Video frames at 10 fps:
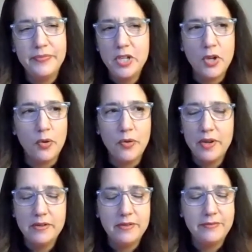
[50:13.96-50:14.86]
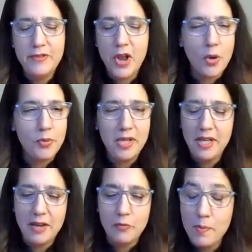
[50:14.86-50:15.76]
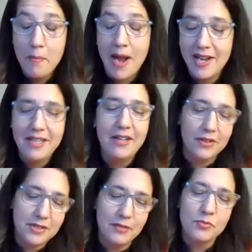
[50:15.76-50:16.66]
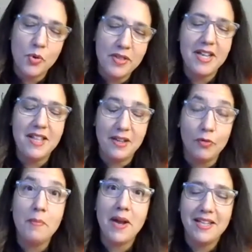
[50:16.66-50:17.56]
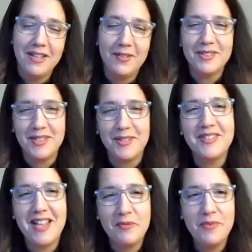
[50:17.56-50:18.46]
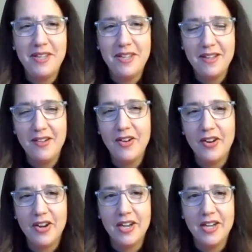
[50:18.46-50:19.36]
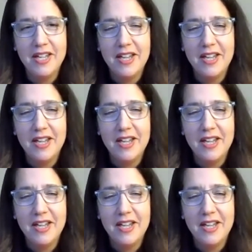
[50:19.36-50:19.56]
you know, knowing and reminding ourselves, more than anything, reminding ourselves that we are,